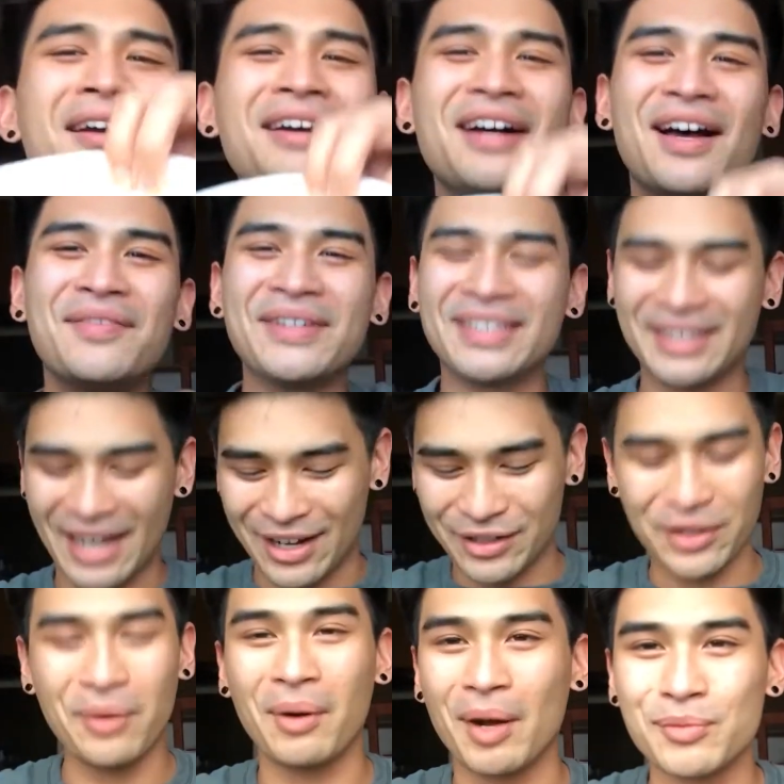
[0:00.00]
I
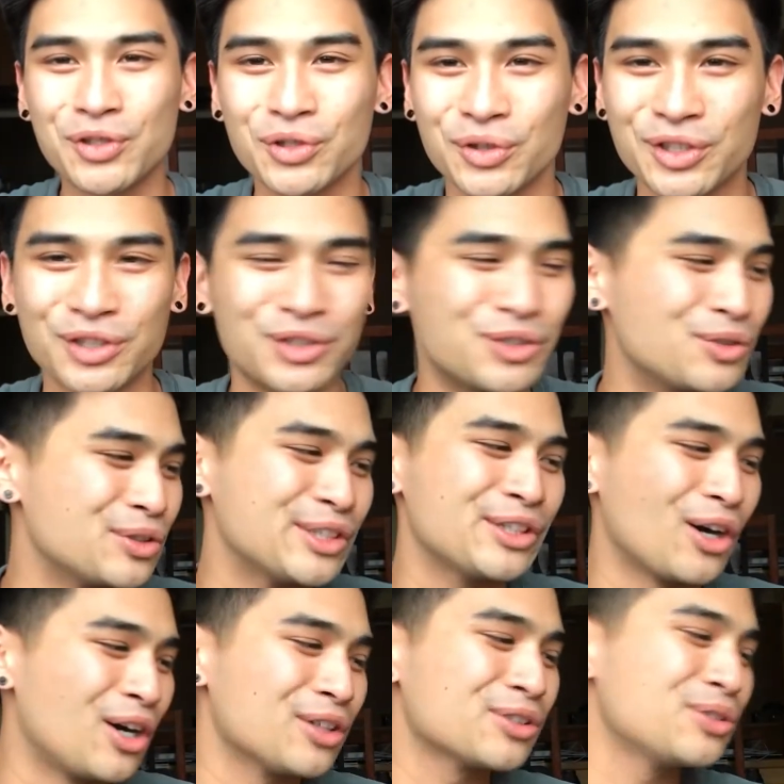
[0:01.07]
mean, I don't know why I'm showing it to
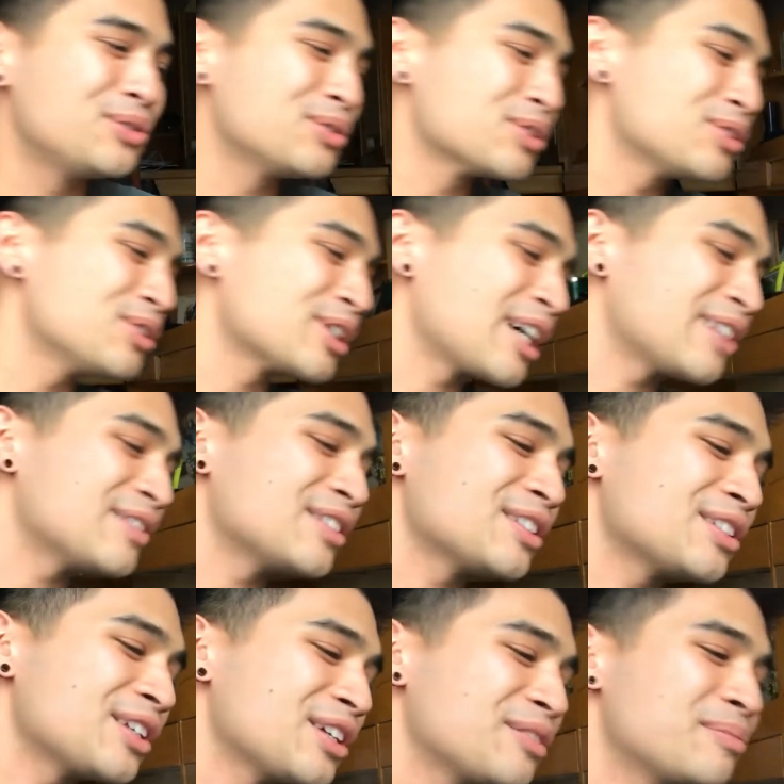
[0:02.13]
you. All the noodles look
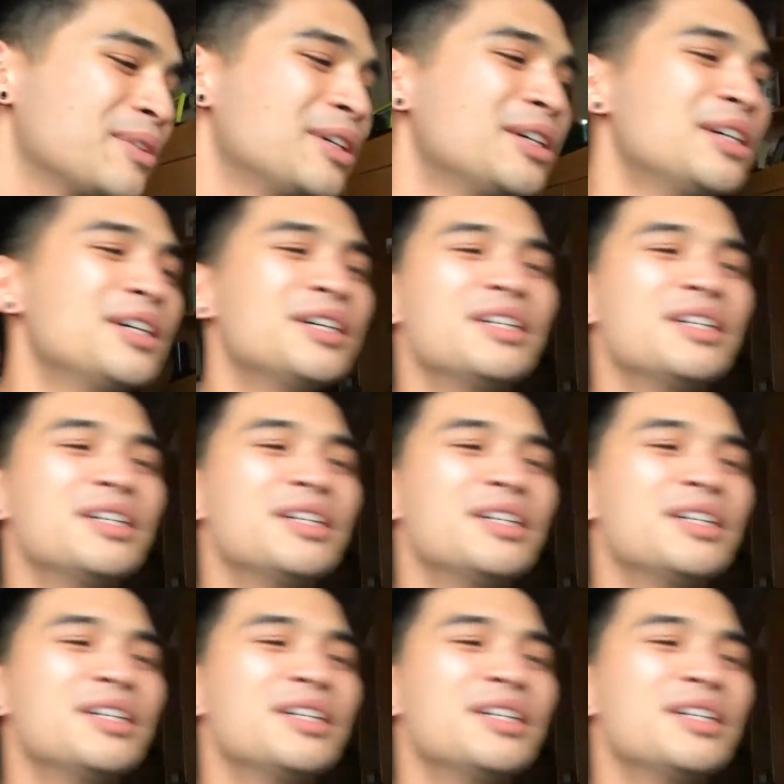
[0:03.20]
kind of the same.